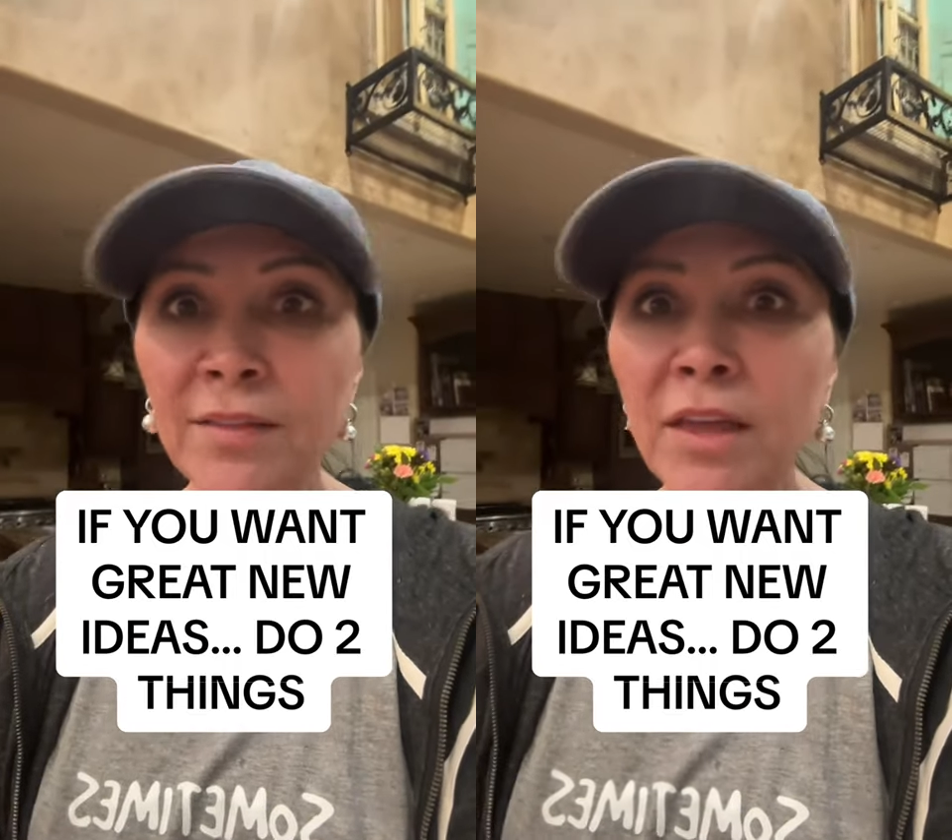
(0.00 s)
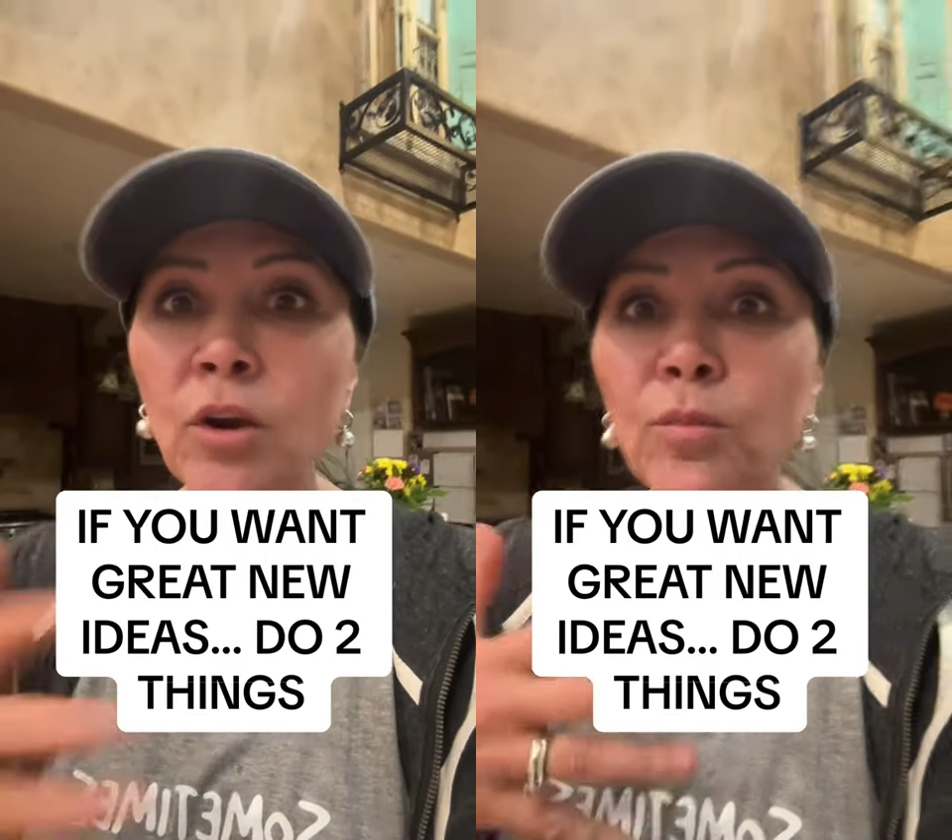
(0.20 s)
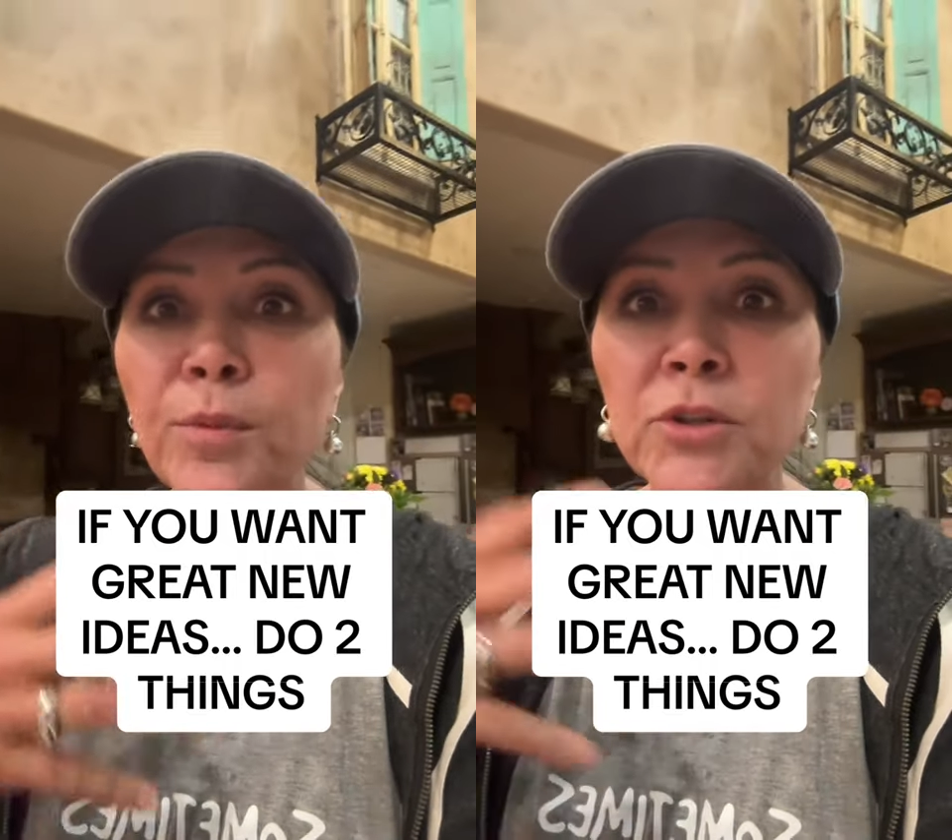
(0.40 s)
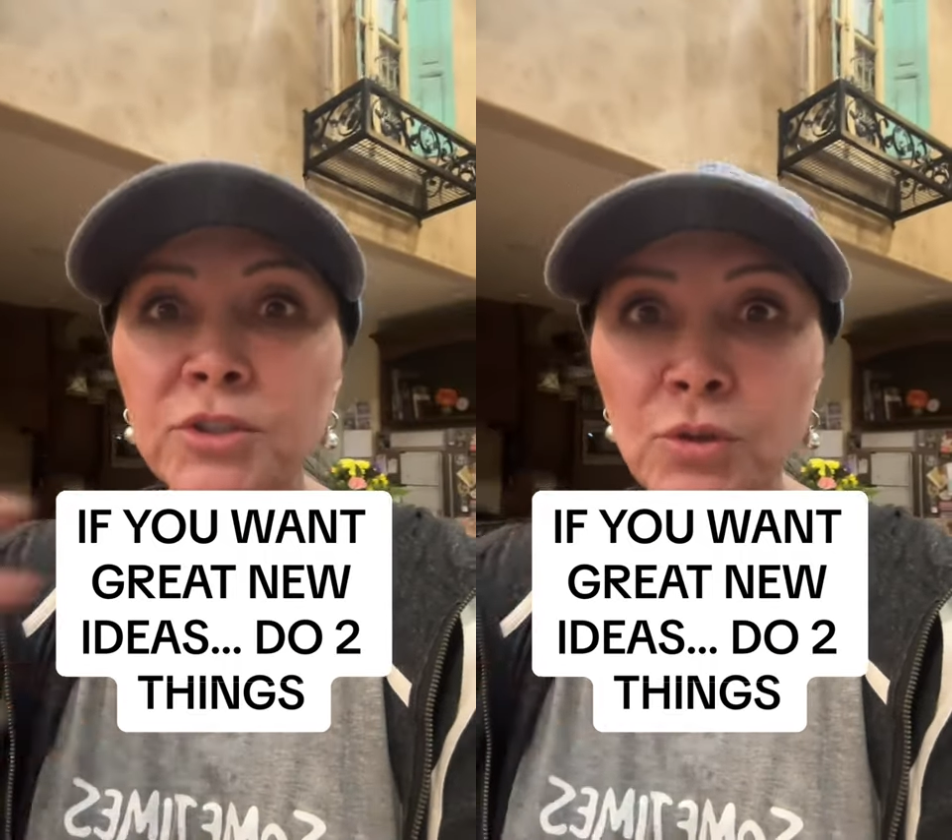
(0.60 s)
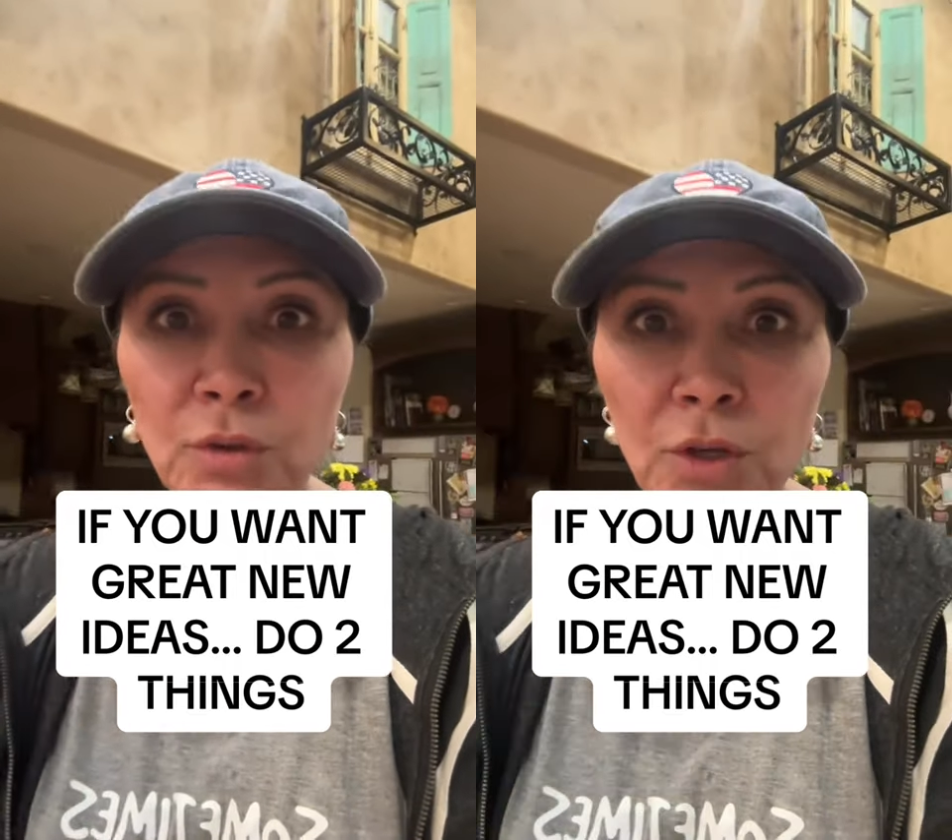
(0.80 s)
They don't
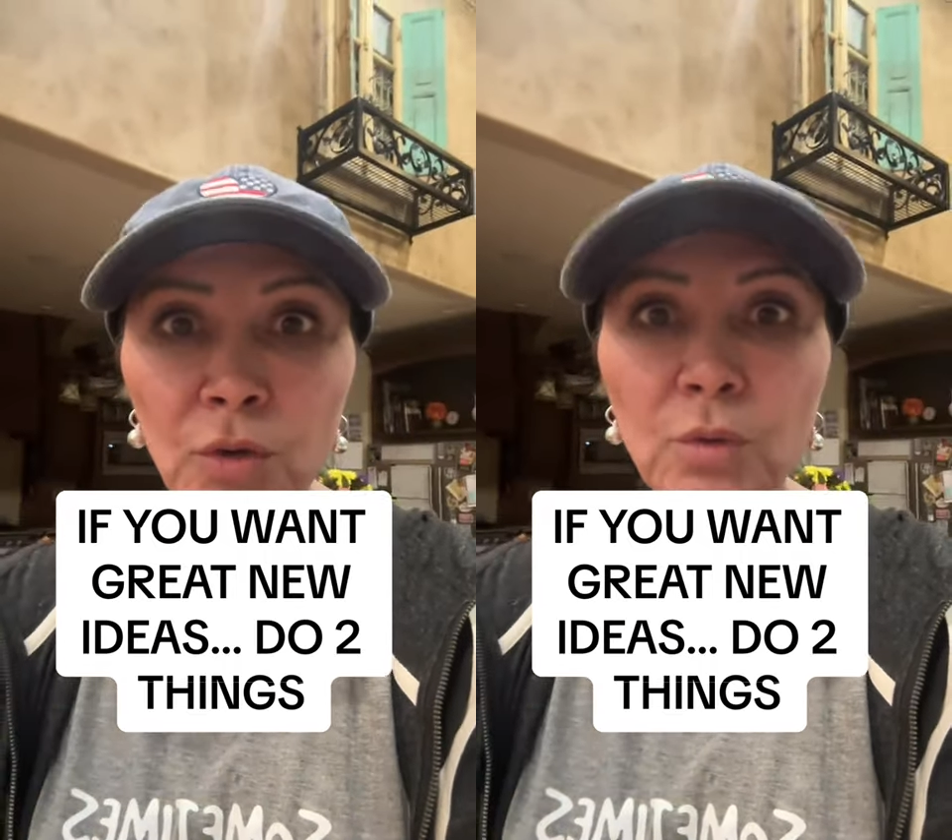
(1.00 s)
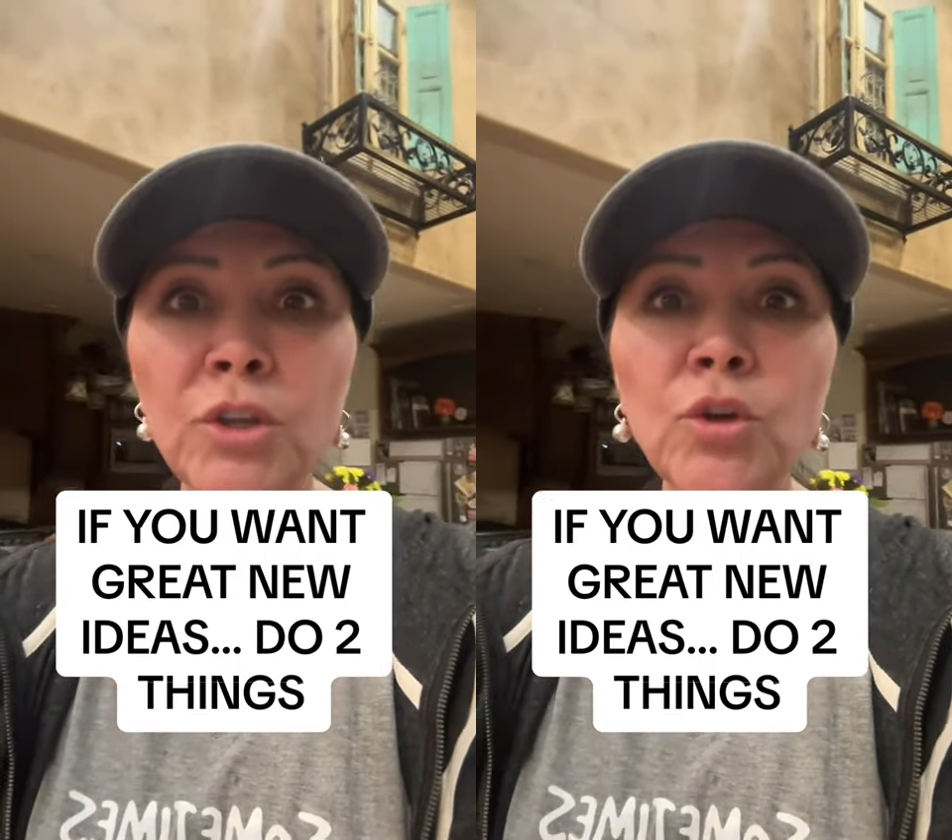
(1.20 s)
pursue you.